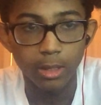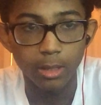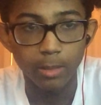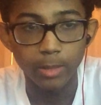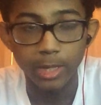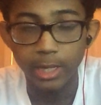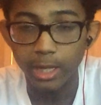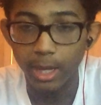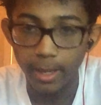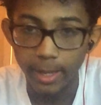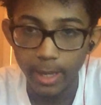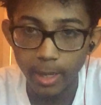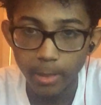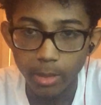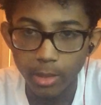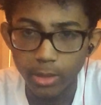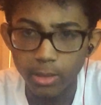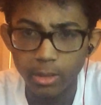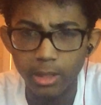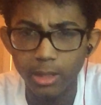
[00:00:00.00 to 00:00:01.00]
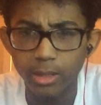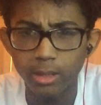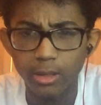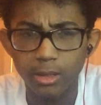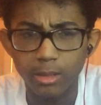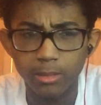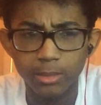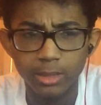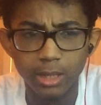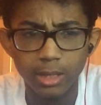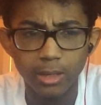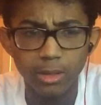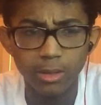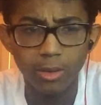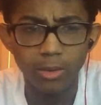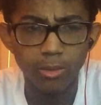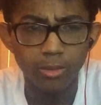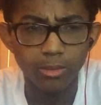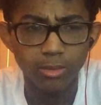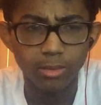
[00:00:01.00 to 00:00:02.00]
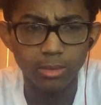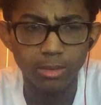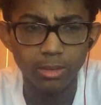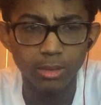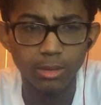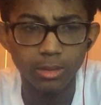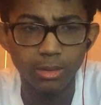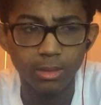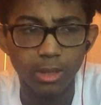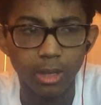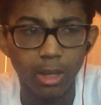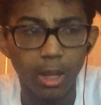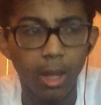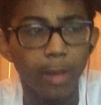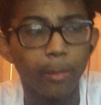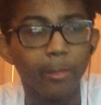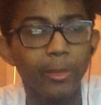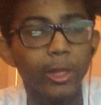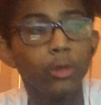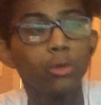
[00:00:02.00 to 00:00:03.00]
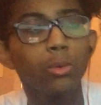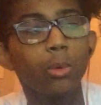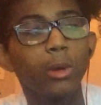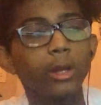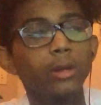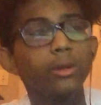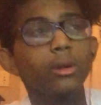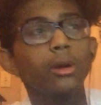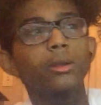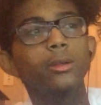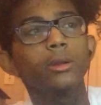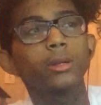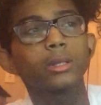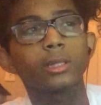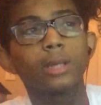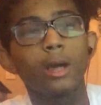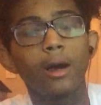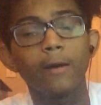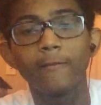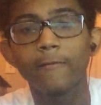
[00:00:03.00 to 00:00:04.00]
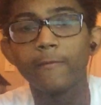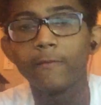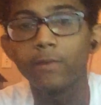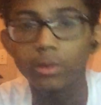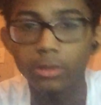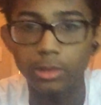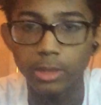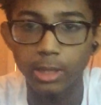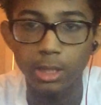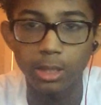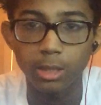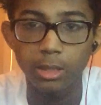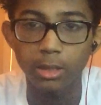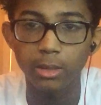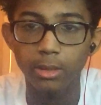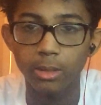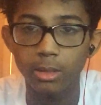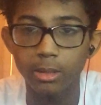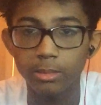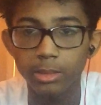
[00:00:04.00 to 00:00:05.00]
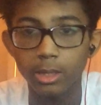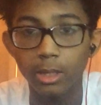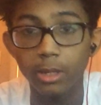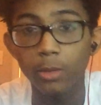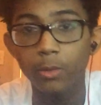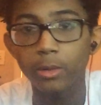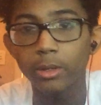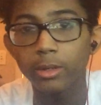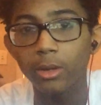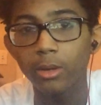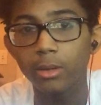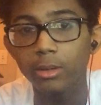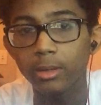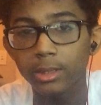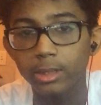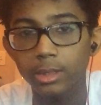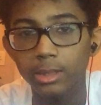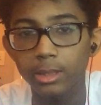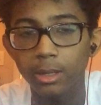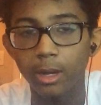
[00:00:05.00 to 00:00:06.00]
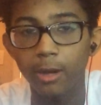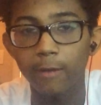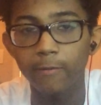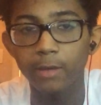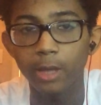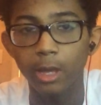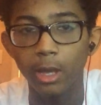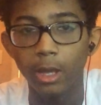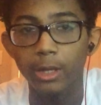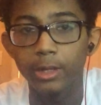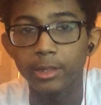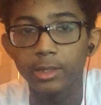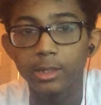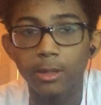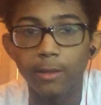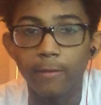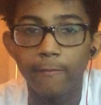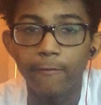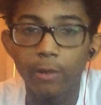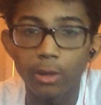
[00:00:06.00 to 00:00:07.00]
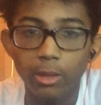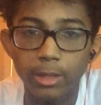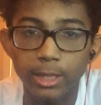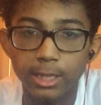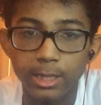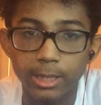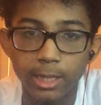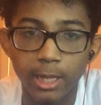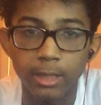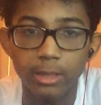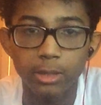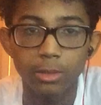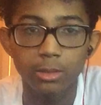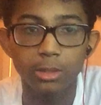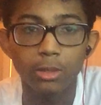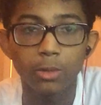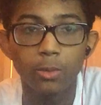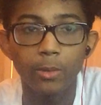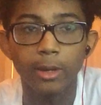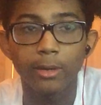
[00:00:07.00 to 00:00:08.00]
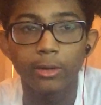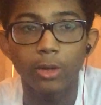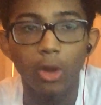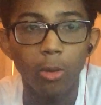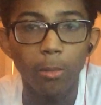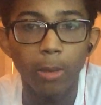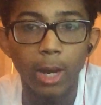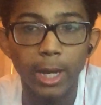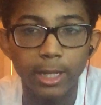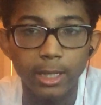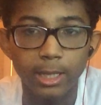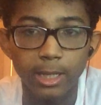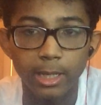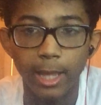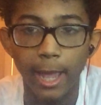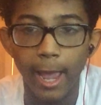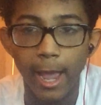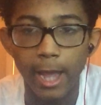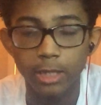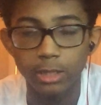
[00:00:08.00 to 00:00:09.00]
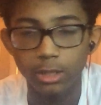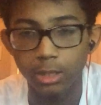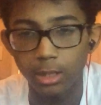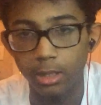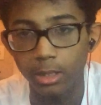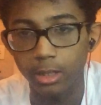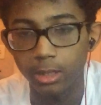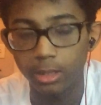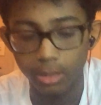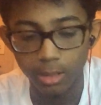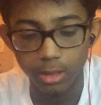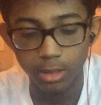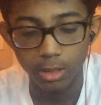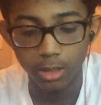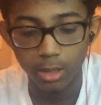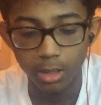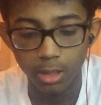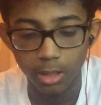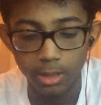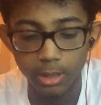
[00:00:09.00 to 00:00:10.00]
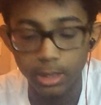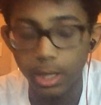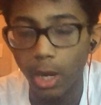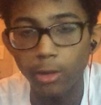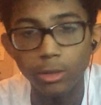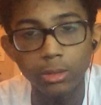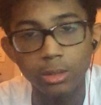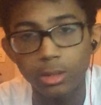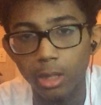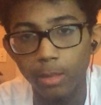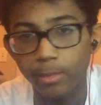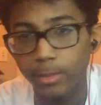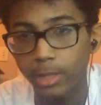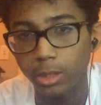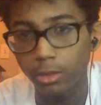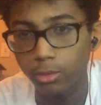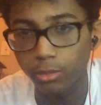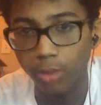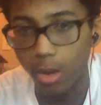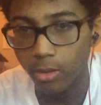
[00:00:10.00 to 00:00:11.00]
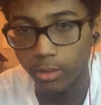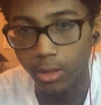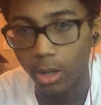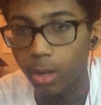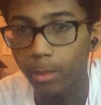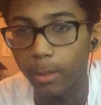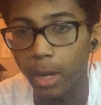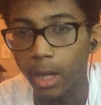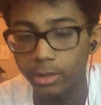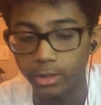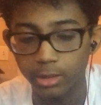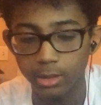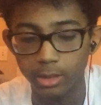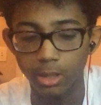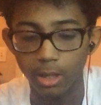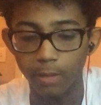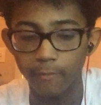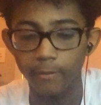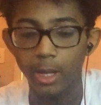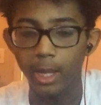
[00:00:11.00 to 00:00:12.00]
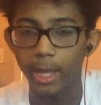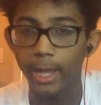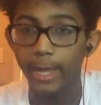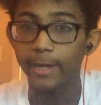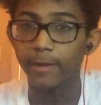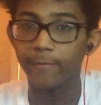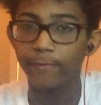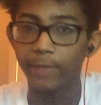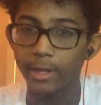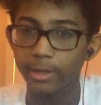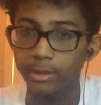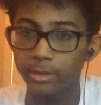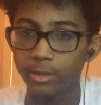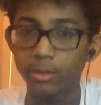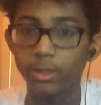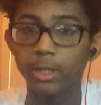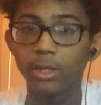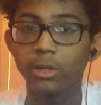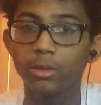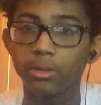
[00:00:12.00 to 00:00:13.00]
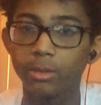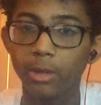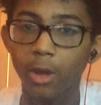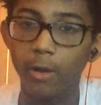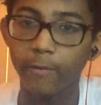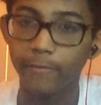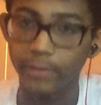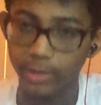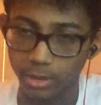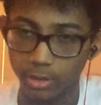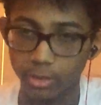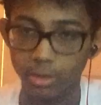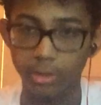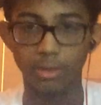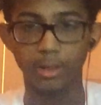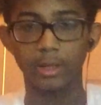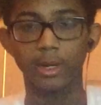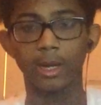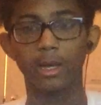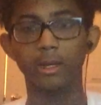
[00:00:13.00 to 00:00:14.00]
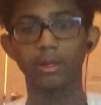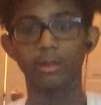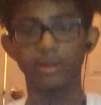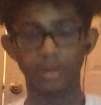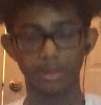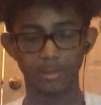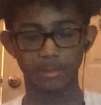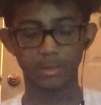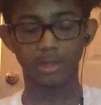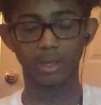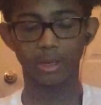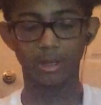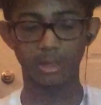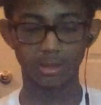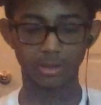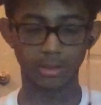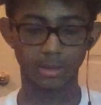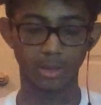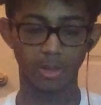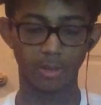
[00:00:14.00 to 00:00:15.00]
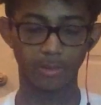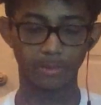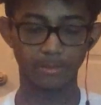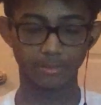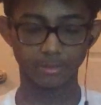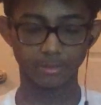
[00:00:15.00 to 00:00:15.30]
being a hypocrite. You know what I'm saying? You want to know yourself fully. You know what I'm saying? You want to know yourself to the full extent, to where nobody can actually tell you something you don't know about yourself. And if they do, then you know if it's true or not. You know what I'm saying? So